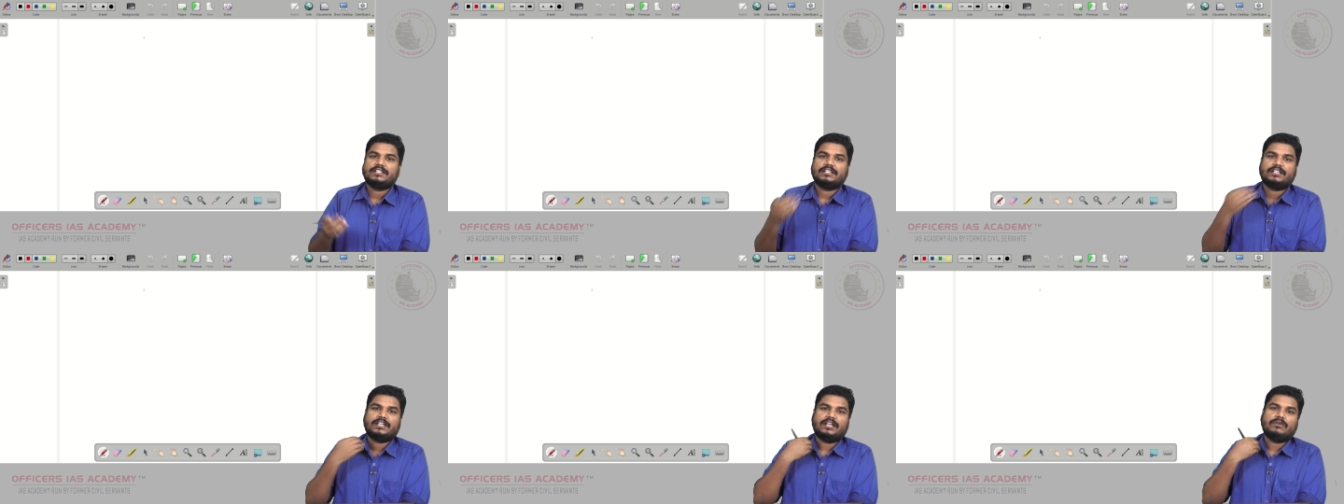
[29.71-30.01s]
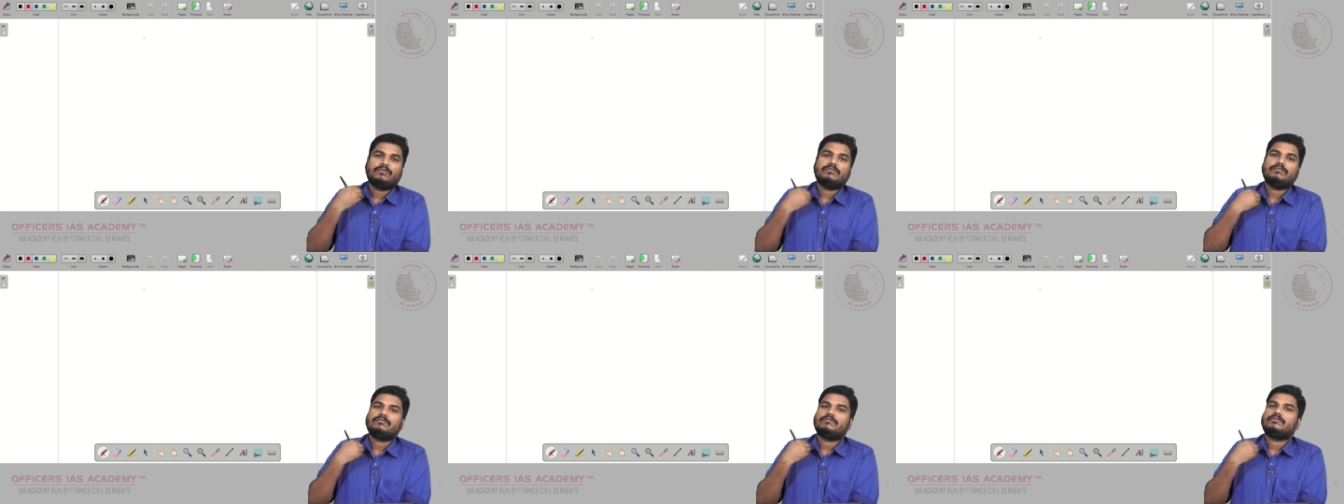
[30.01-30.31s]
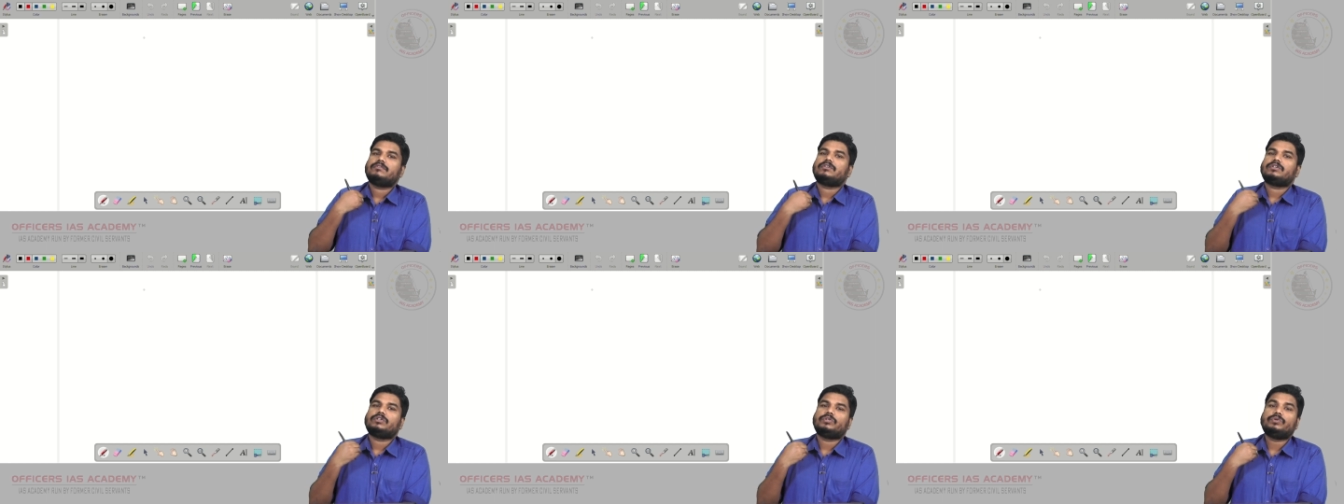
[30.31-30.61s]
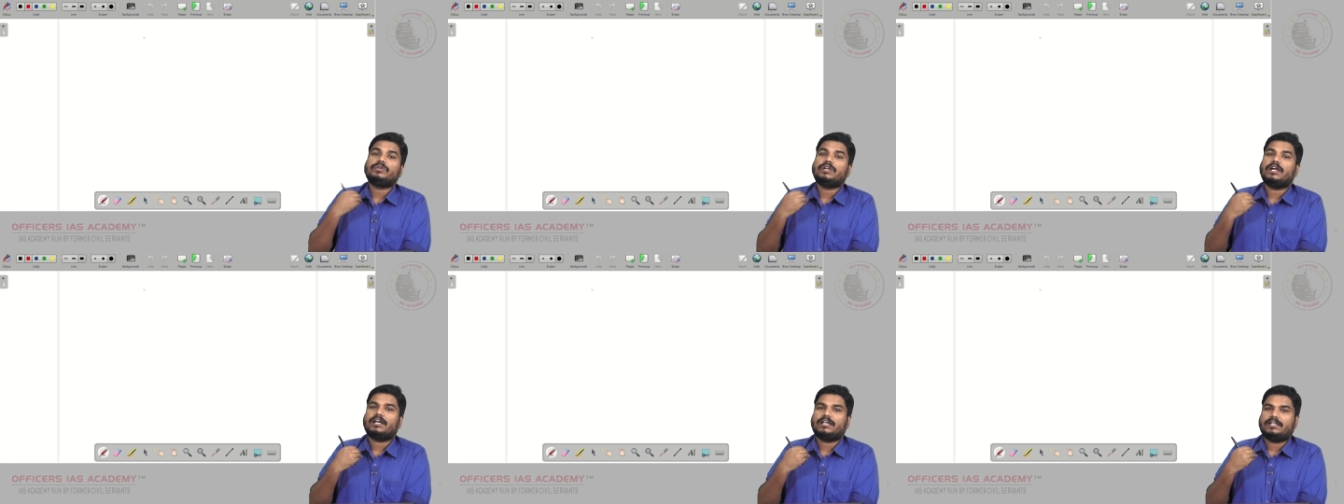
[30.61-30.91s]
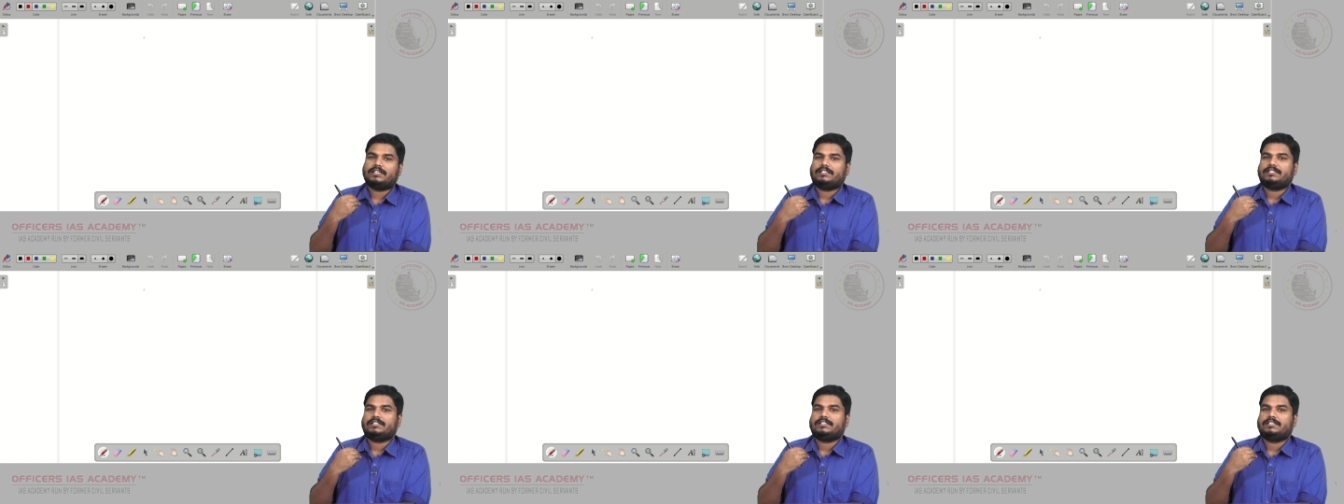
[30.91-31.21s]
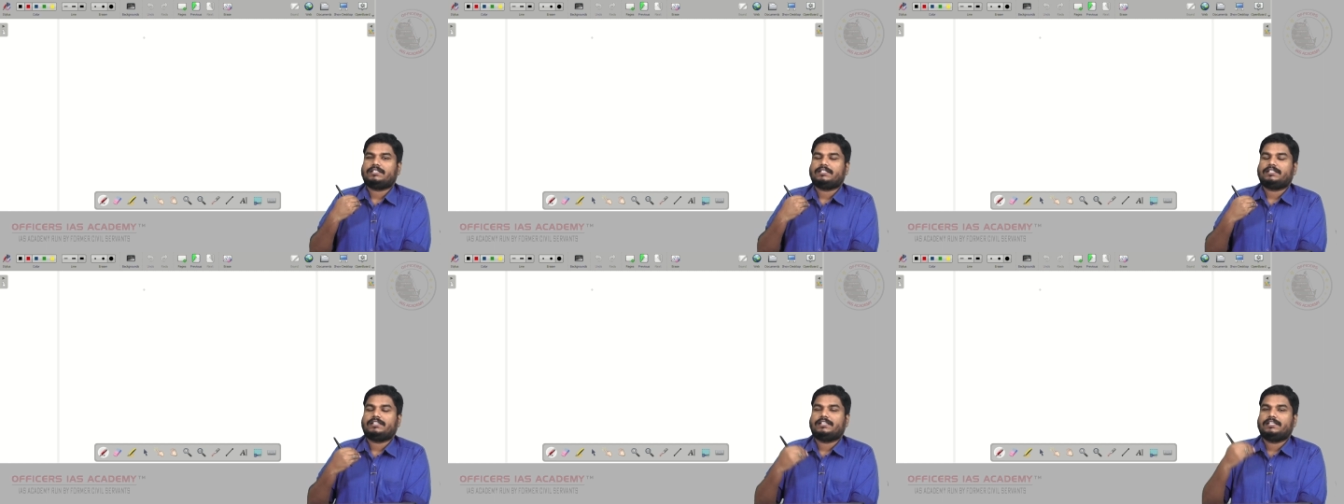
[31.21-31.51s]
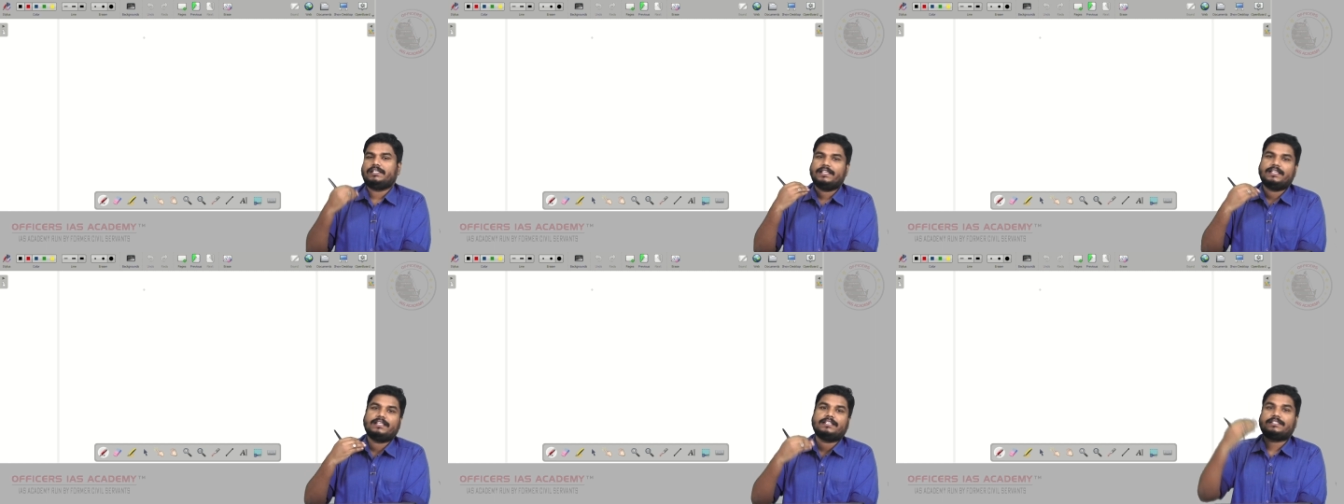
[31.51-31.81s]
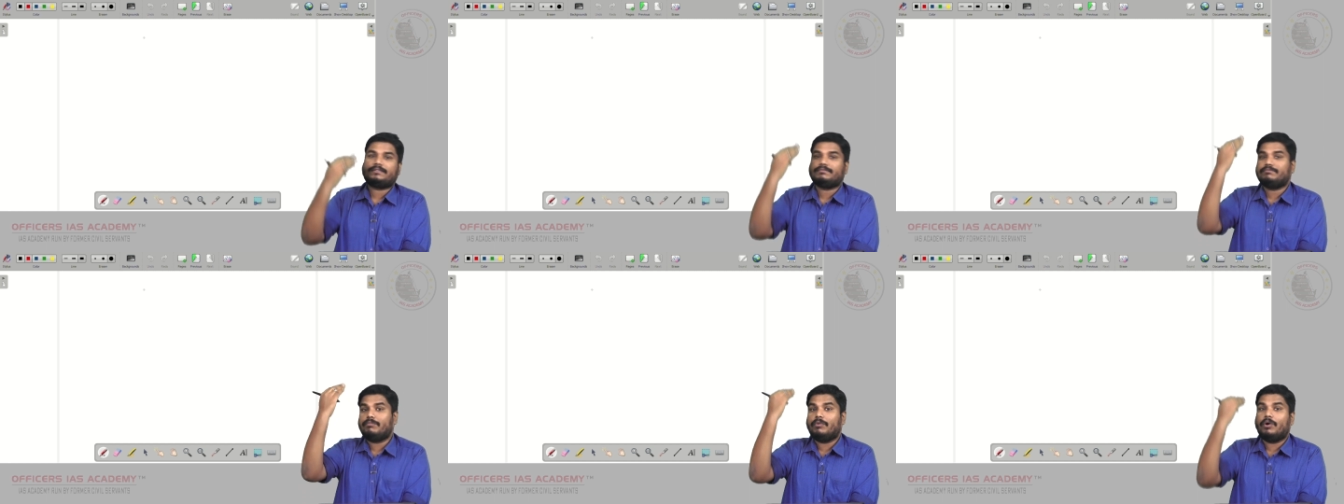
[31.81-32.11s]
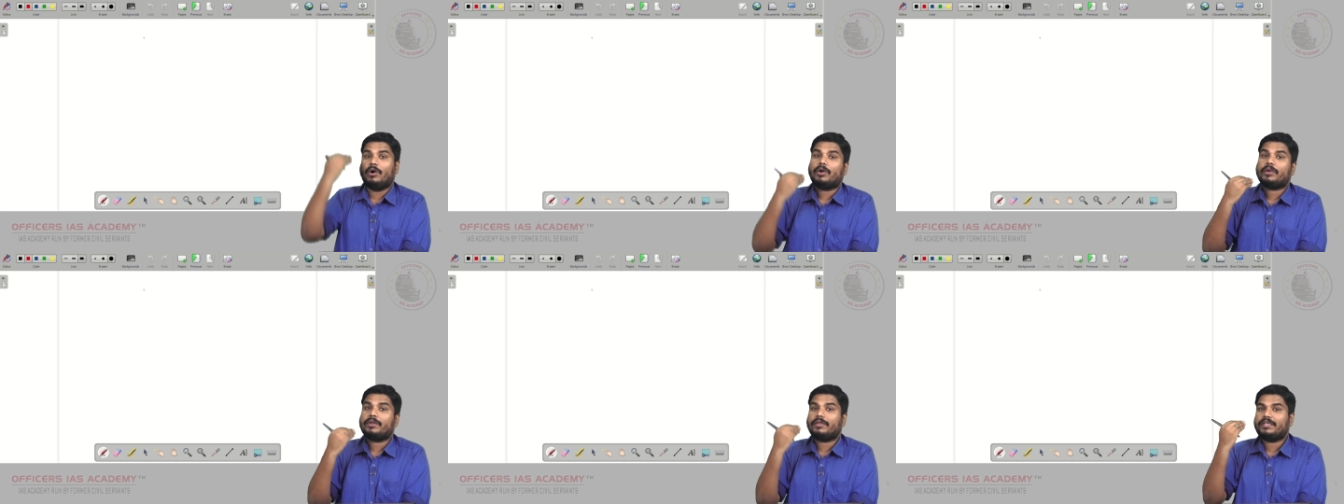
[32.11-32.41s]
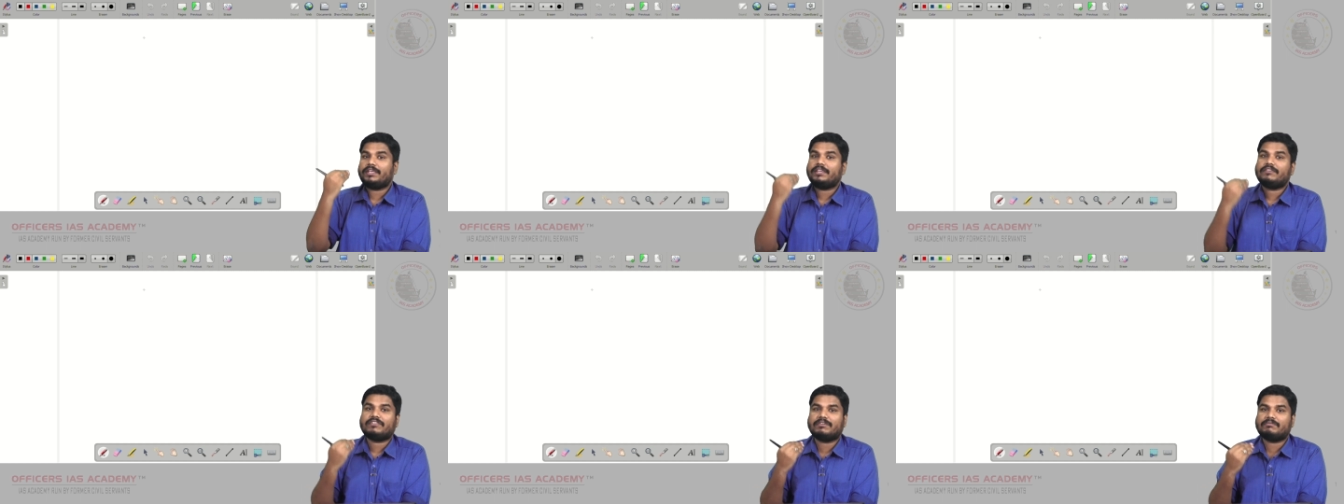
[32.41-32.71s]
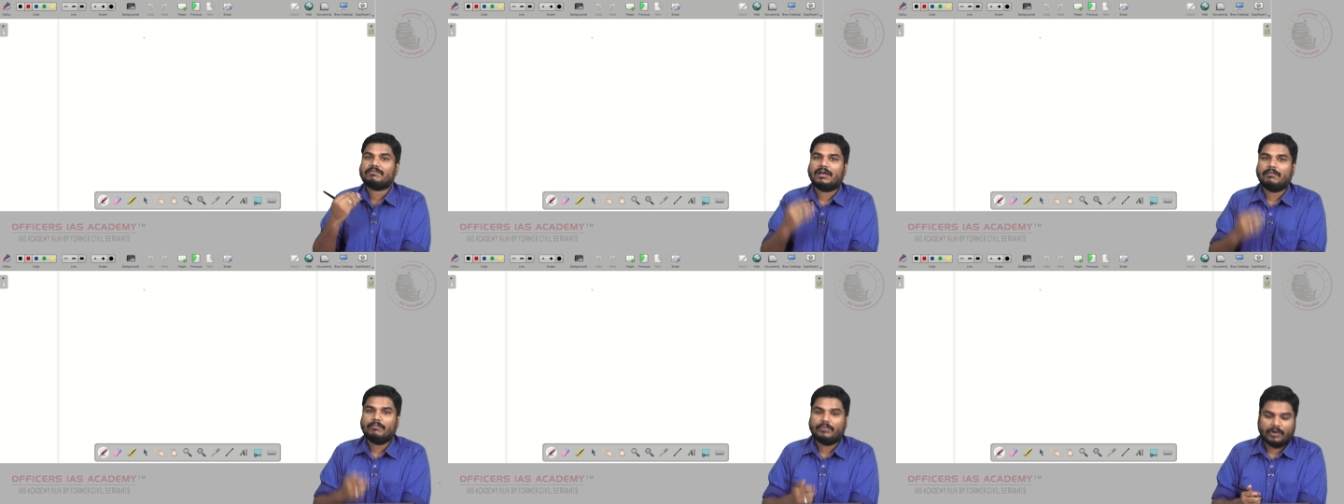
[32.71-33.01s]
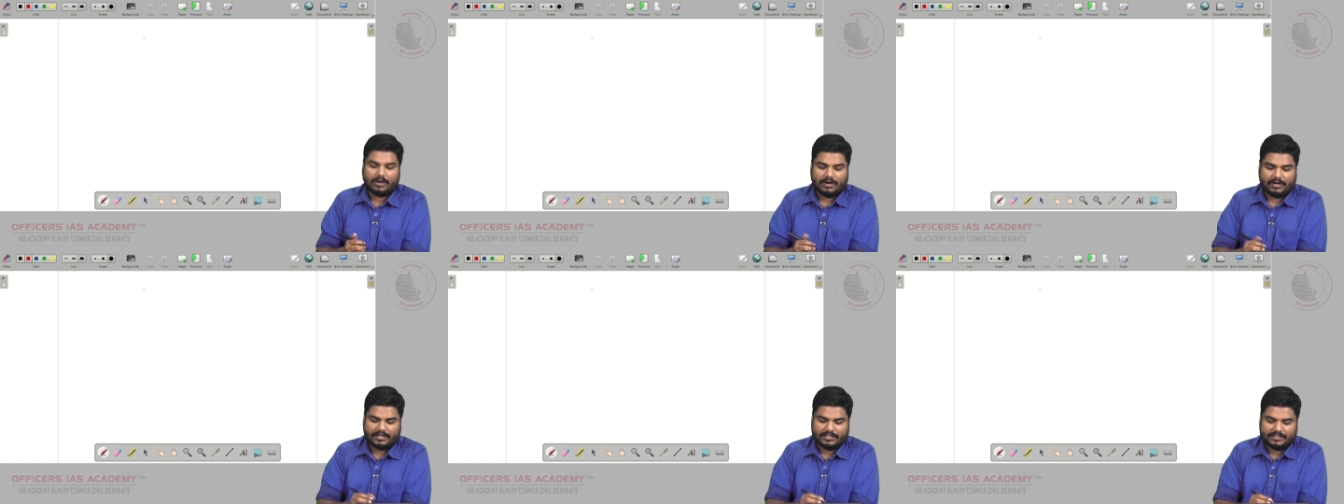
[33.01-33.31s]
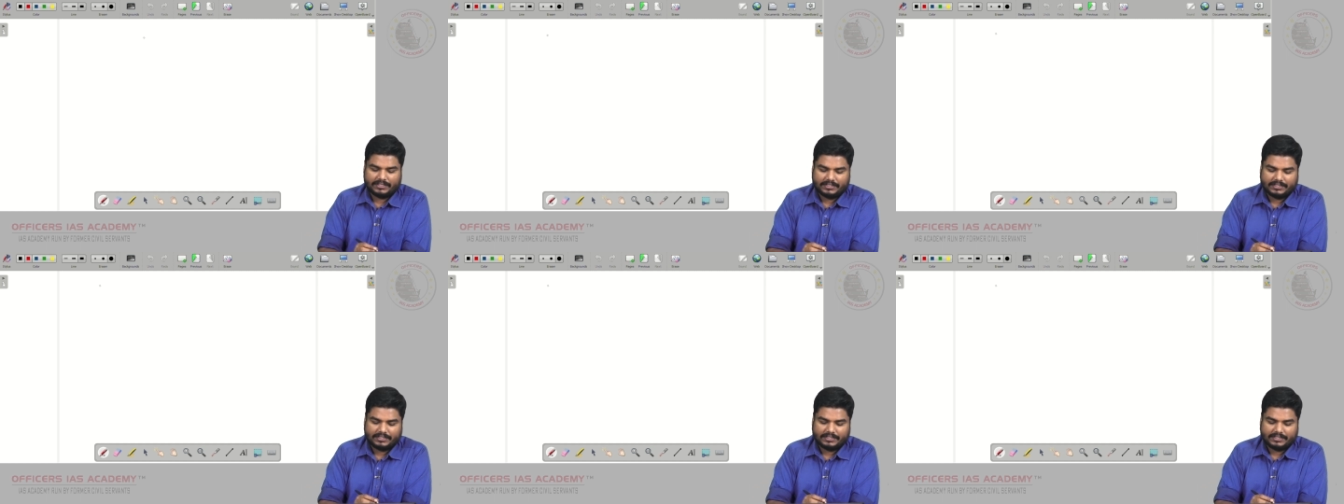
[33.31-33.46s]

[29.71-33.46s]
Now, Guna is borrowing from abroad.